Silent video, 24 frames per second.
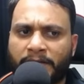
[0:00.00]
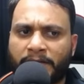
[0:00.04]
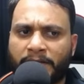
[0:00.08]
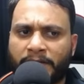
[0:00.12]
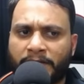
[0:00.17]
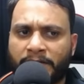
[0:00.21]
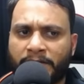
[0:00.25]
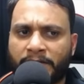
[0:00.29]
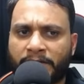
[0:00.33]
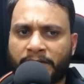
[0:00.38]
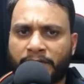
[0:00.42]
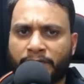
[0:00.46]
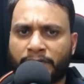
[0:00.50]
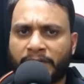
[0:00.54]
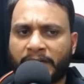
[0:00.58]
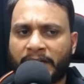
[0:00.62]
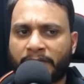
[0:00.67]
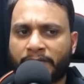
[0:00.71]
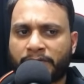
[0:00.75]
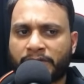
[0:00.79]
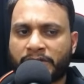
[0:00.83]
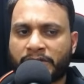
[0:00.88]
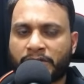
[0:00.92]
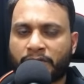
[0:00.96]
here we
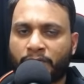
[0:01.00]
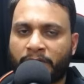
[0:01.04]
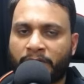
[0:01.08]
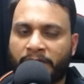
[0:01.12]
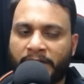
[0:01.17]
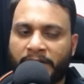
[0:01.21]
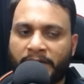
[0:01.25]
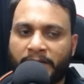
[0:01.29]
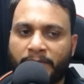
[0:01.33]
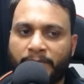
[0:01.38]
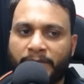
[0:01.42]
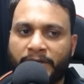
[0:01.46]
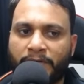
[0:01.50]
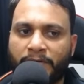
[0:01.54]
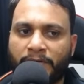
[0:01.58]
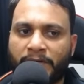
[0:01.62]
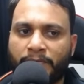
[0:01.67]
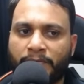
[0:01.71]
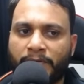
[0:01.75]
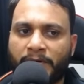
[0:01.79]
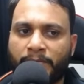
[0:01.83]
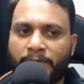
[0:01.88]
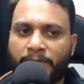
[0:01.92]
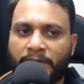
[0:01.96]
have just one element,
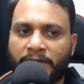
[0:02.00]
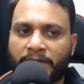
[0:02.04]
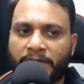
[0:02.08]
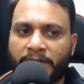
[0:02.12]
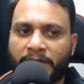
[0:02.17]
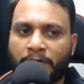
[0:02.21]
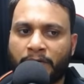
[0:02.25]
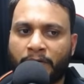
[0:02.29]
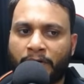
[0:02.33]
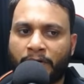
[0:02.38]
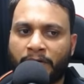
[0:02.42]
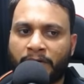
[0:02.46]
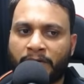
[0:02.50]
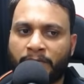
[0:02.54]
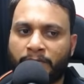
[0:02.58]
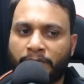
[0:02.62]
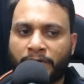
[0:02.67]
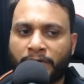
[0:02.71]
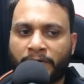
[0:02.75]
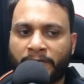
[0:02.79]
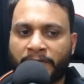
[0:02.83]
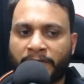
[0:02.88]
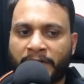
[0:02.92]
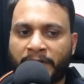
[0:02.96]
which will be occurring odd number
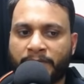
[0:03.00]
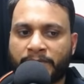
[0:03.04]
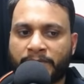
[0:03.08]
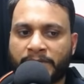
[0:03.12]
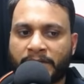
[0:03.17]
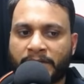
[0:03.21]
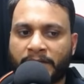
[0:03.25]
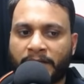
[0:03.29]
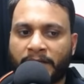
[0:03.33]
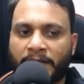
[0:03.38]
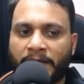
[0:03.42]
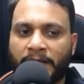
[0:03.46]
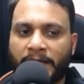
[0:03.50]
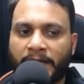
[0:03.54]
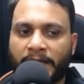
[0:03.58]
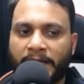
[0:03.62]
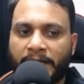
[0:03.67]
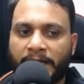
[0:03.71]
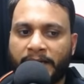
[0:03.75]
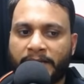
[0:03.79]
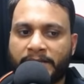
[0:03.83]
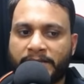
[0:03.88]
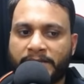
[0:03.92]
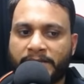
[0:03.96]
of times,
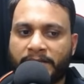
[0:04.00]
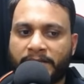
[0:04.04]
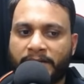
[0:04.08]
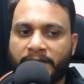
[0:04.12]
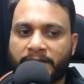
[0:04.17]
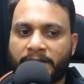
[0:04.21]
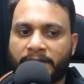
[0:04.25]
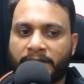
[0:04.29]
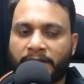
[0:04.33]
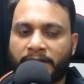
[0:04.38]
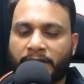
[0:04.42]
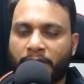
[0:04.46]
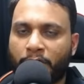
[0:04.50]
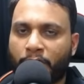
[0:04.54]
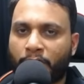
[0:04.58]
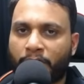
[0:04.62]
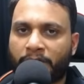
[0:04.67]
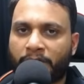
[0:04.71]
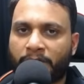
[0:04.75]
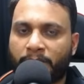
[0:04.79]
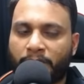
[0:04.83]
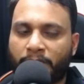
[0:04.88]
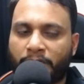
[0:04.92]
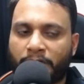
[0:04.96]
and yes, it is occurring
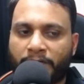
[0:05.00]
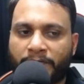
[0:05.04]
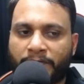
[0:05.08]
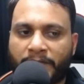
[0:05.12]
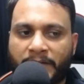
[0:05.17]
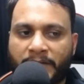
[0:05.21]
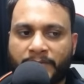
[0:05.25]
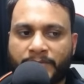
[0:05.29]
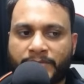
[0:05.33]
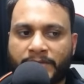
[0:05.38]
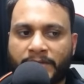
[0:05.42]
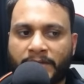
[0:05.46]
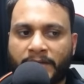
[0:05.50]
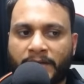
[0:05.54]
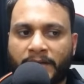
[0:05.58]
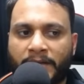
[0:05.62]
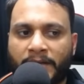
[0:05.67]
odd number of times.